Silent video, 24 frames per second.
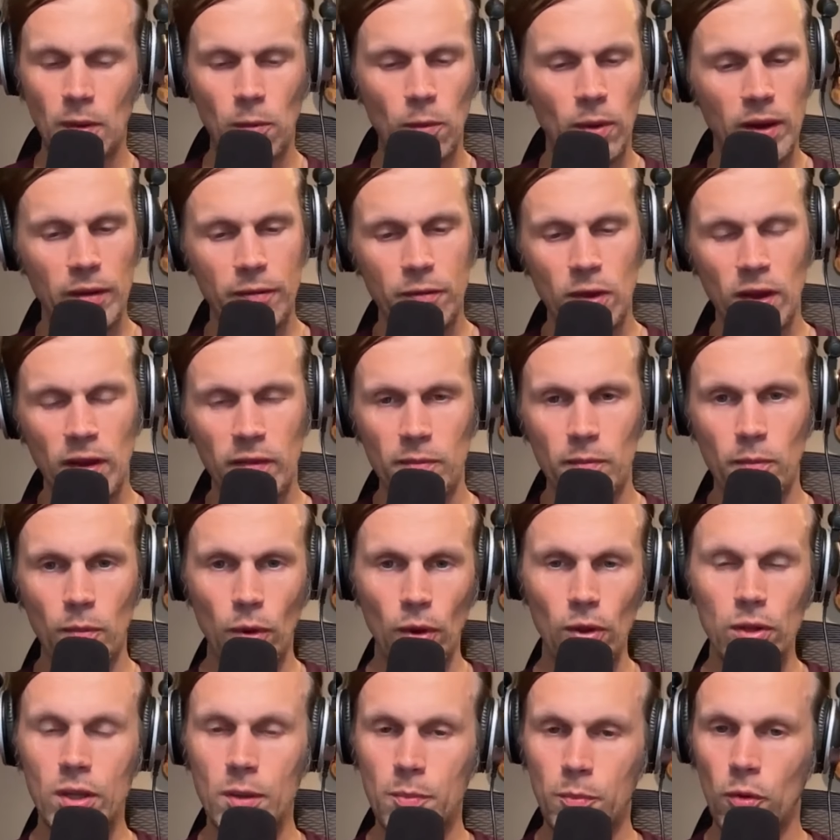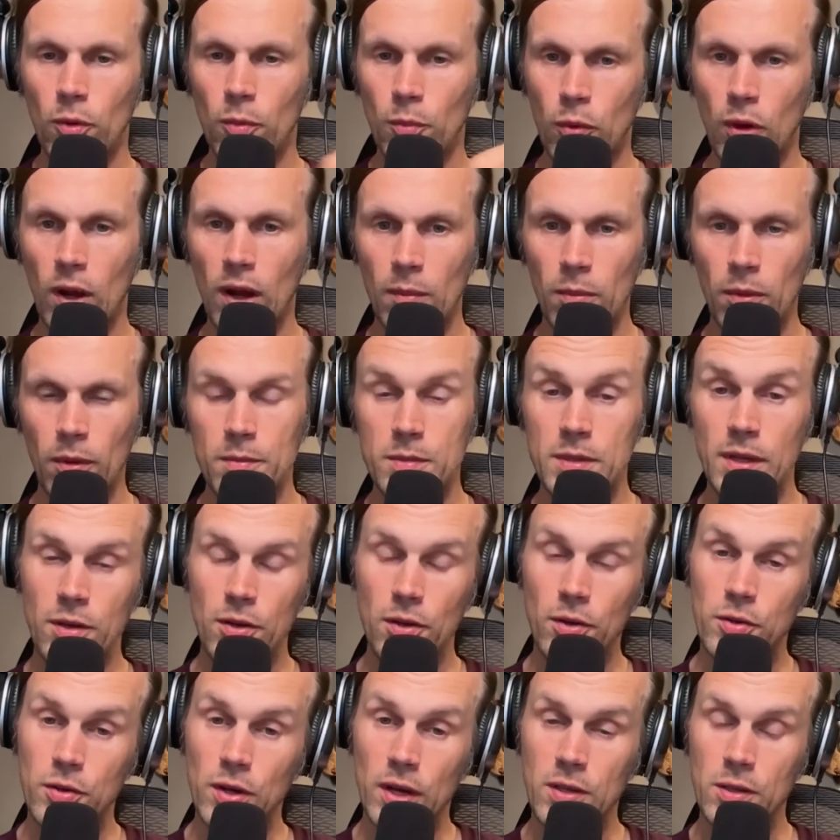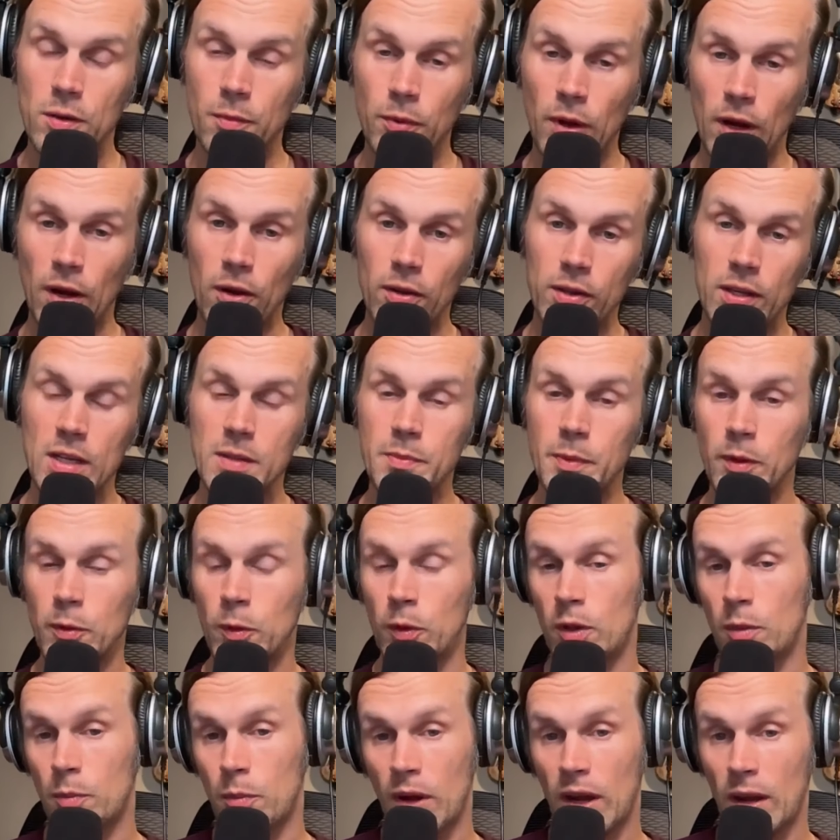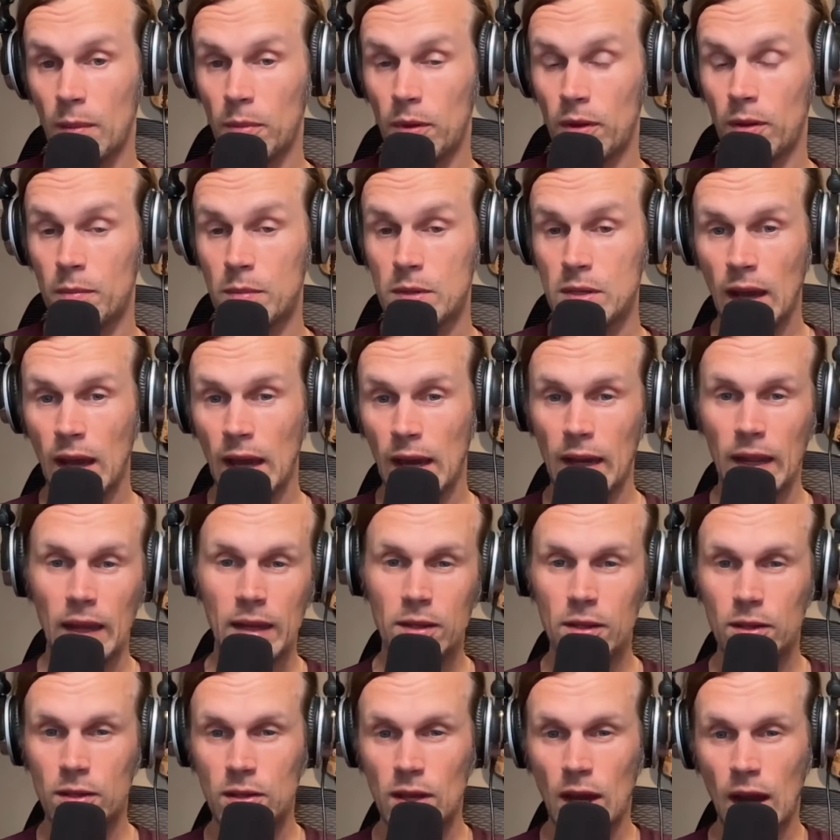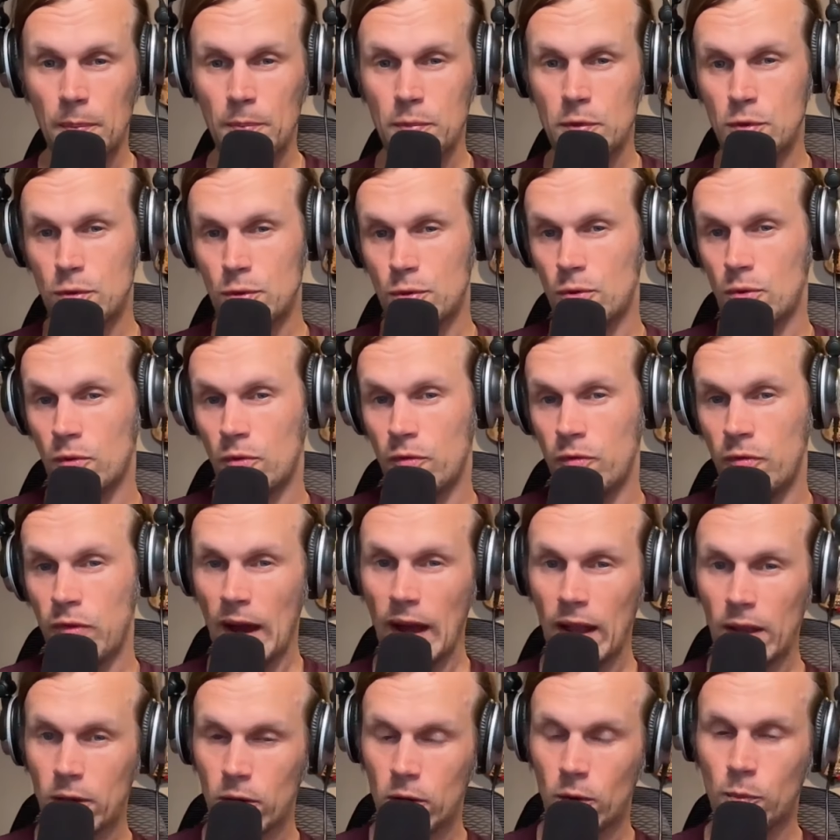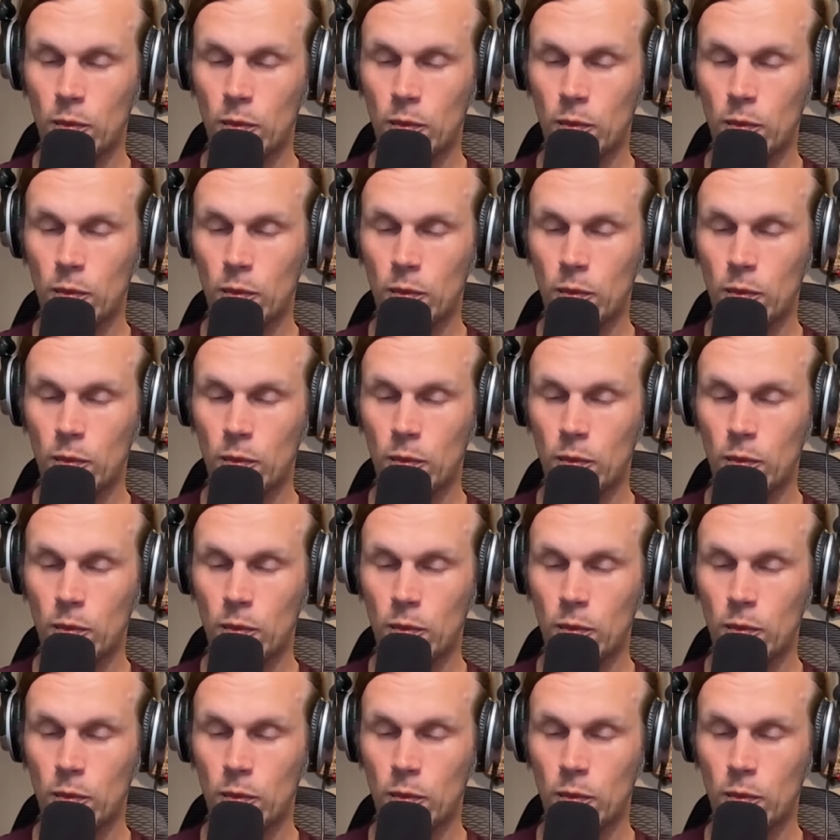But what if you have multiple problems and you're trying to prioritize between the problems, and like the top 2 value